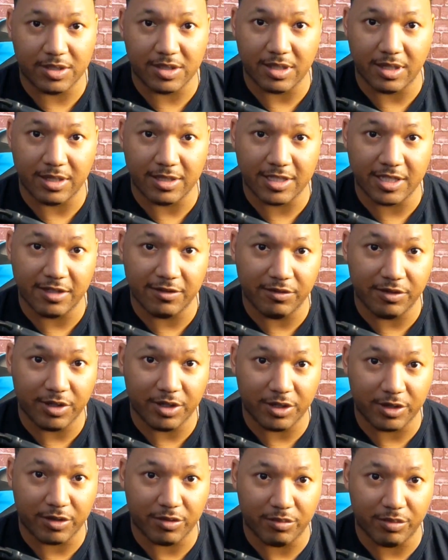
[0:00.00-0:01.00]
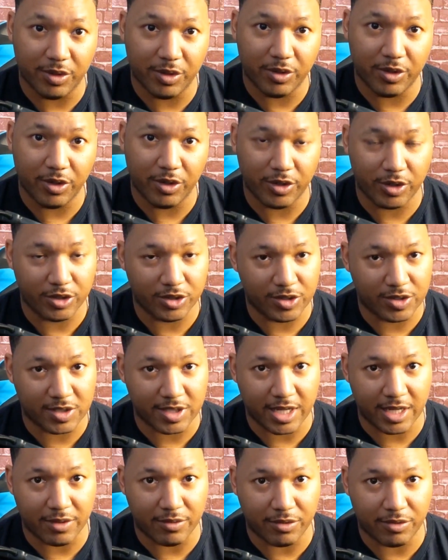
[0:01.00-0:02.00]
this on a TV, on a computer, you could just
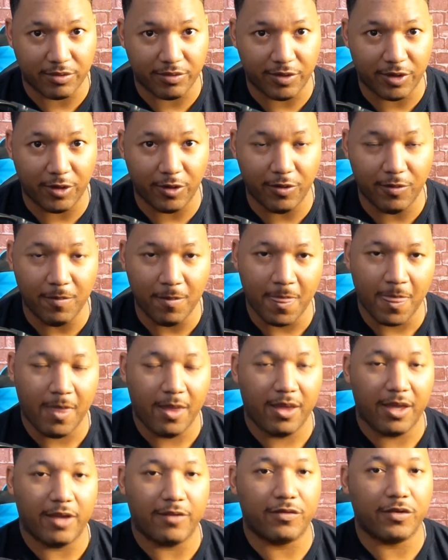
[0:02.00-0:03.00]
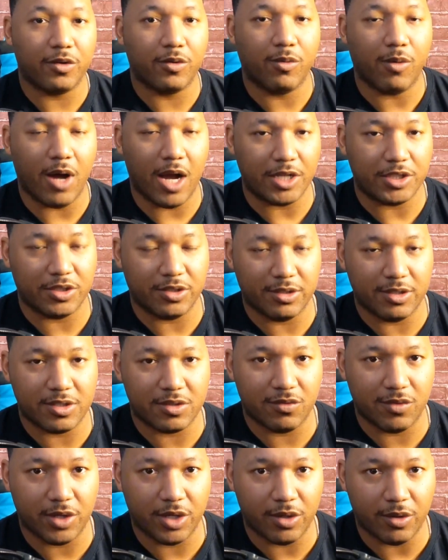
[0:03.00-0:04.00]
scan it with your phone. If you're watching
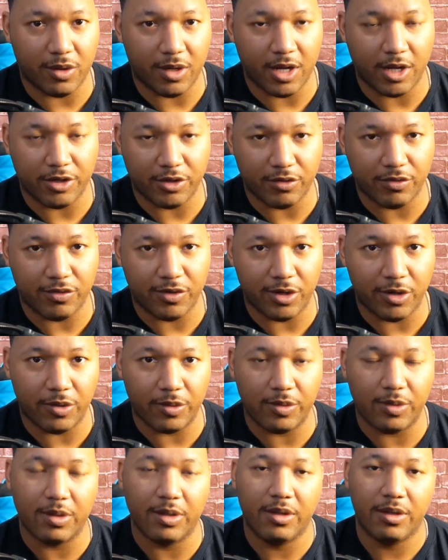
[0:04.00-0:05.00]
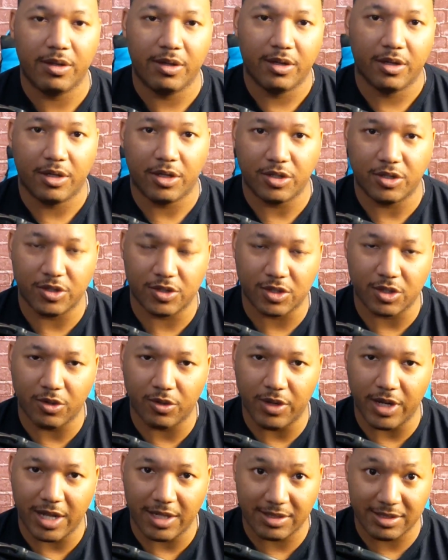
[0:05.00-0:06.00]
this video on your phone, you just go
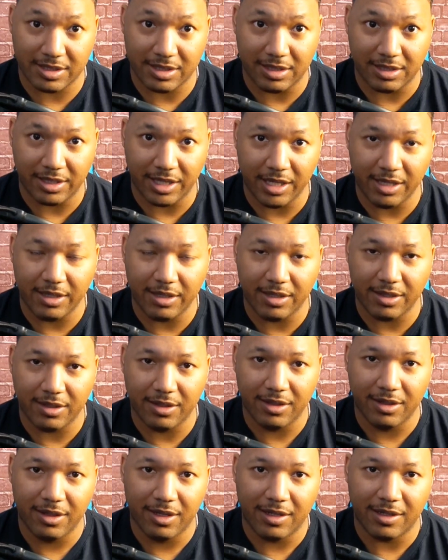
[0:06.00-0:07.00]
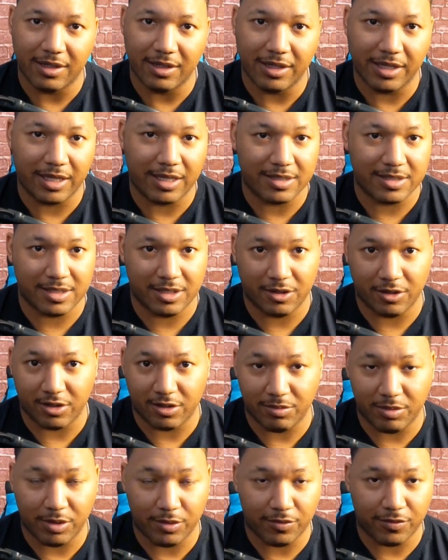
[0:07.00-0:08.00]
down to the link. The link is either
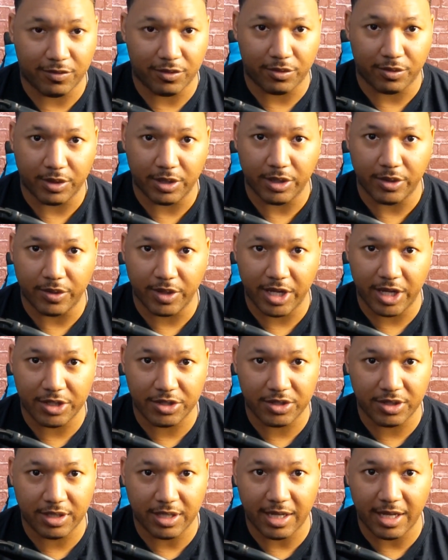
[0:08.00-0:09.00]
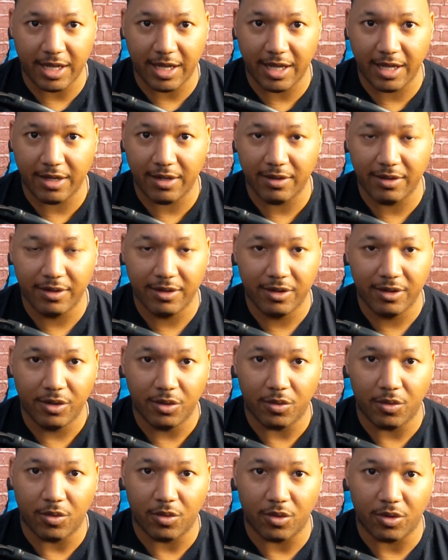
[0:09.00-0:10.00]
going to be for relocation guide
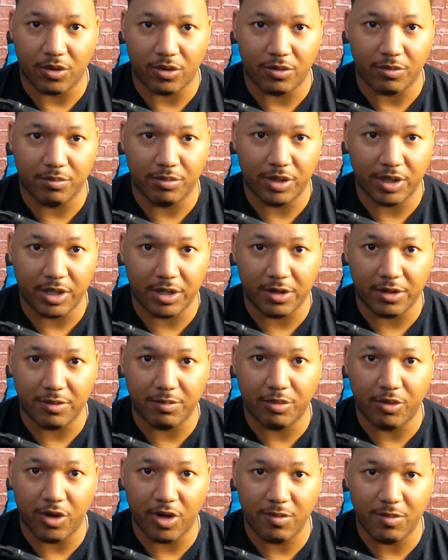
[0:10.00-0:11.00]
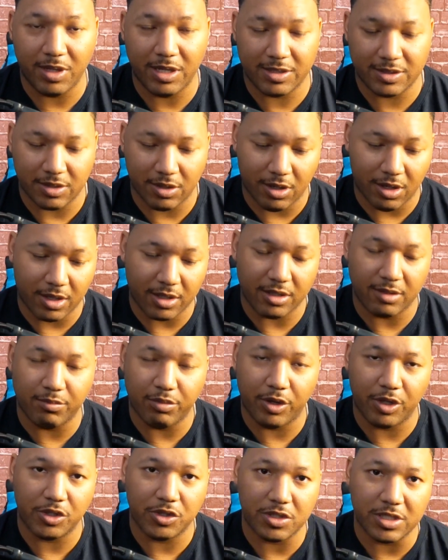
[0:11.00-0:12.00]
or booking an appointment. It's all going to
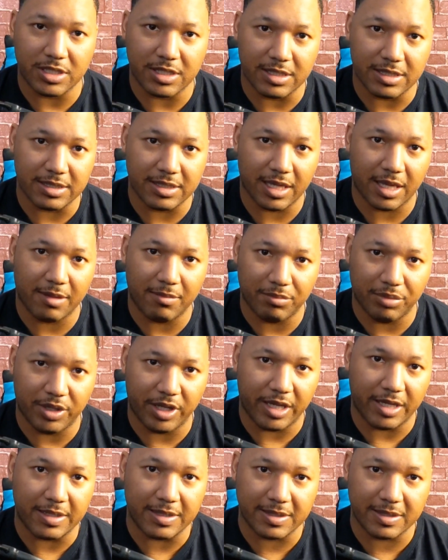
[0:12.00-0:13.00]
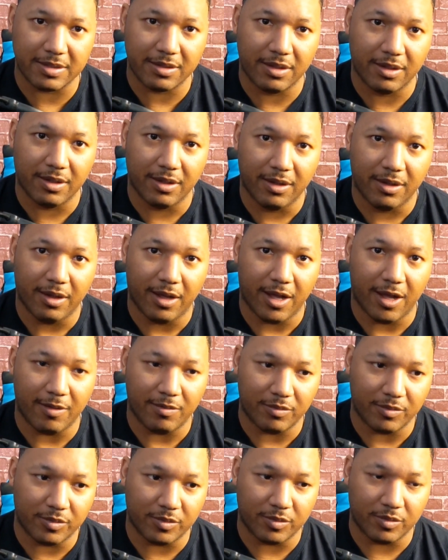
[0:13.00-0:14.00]
point you to the same place.
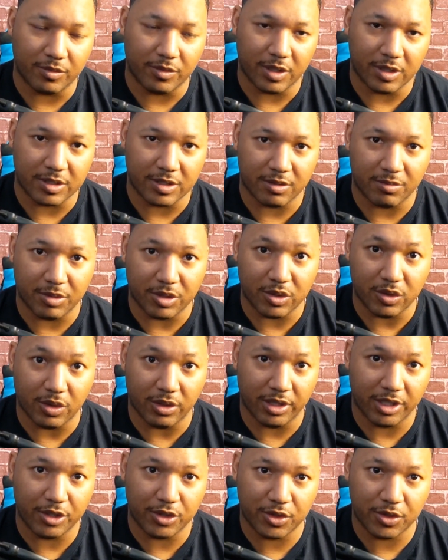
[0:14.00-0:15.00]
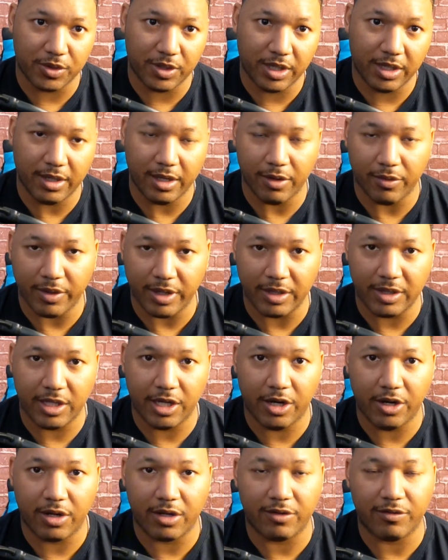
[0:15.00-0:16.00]
It's going to be to a link tree, and right
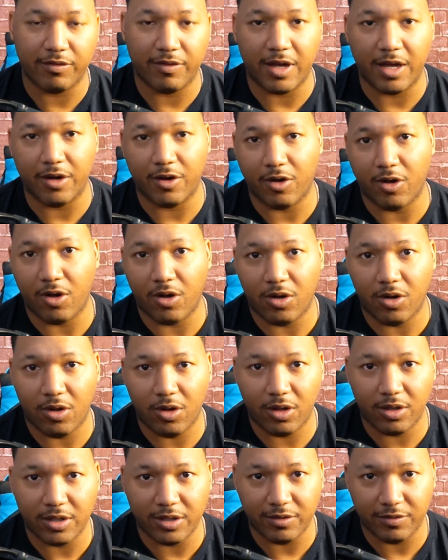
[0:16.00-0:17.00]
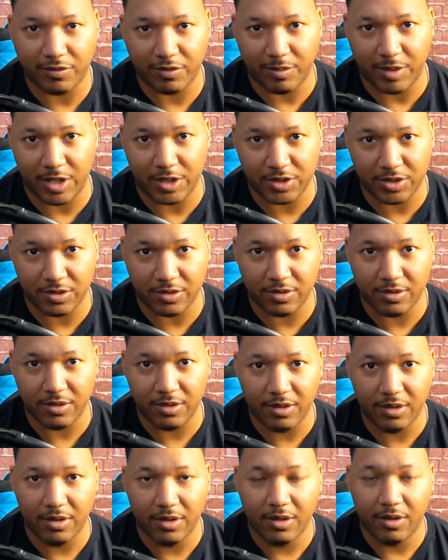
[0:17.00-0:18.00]
there you can find all the information,
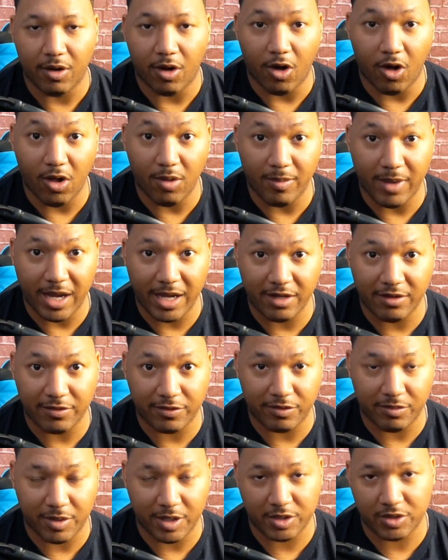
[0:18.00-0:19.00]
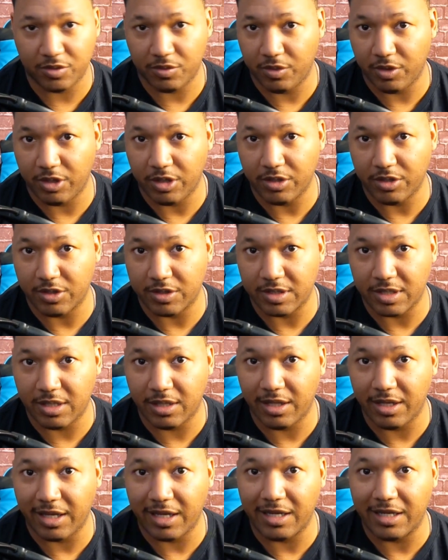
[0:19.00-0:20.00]
all my information, where you can just
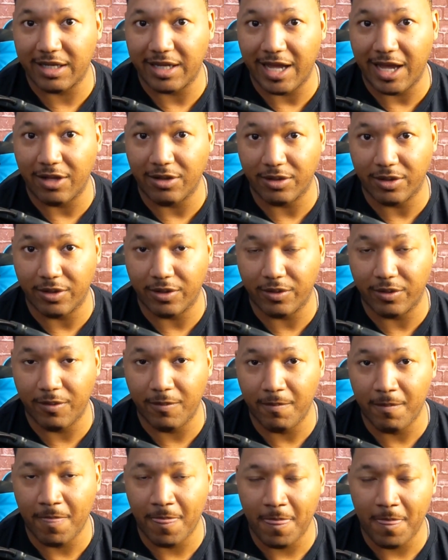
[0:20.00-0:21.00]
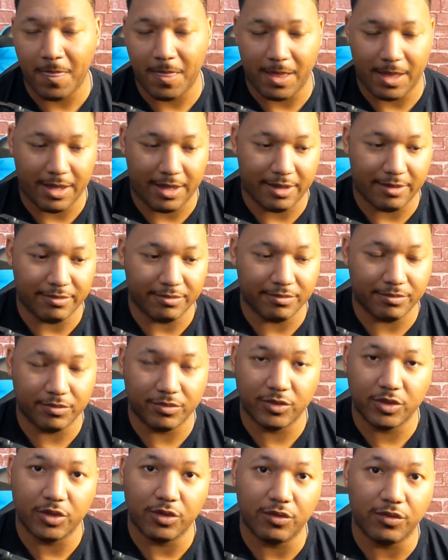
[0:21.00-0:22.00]
click and download
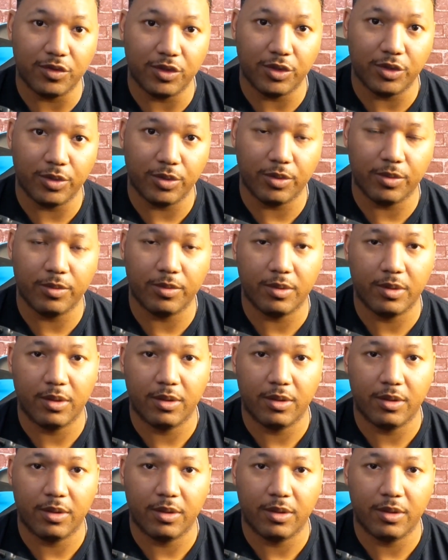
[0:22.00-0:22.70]
to view